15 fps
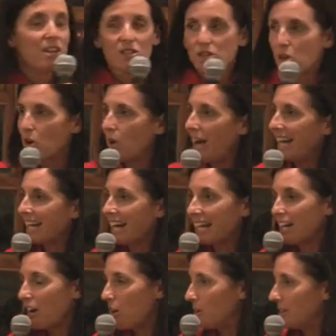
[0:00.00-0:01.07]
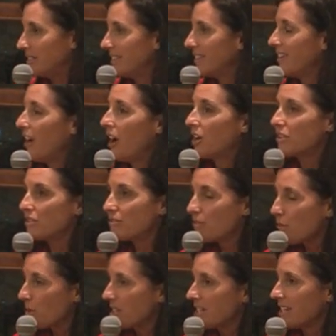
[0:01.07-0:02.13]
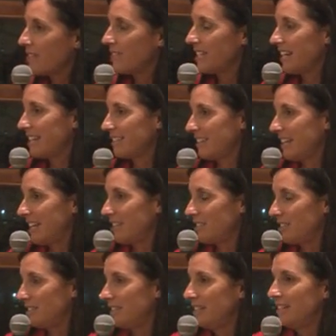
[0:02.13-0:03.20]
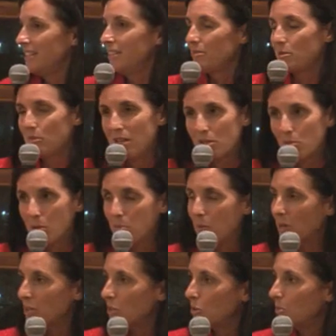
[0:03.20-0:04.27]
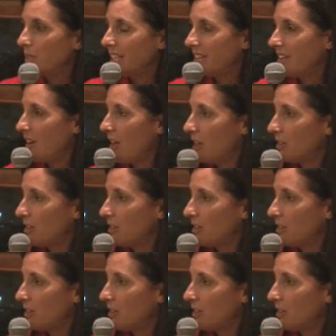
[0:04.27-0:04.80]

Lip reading: So I got going. 147 days later, we raised $1.2 million.